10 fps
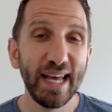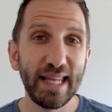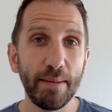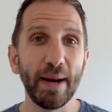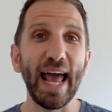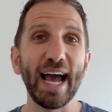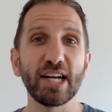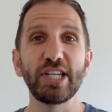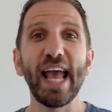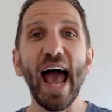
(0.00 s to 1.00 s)
They might
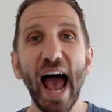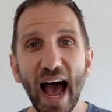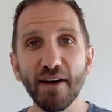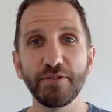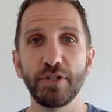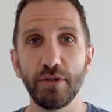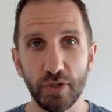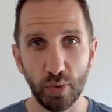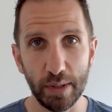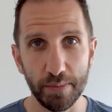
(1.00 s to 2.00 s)
actually have to do the
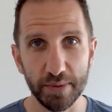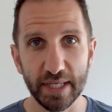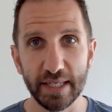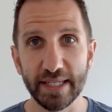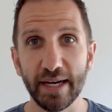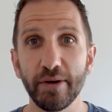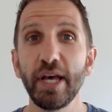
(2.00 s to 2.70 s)
twenty percent down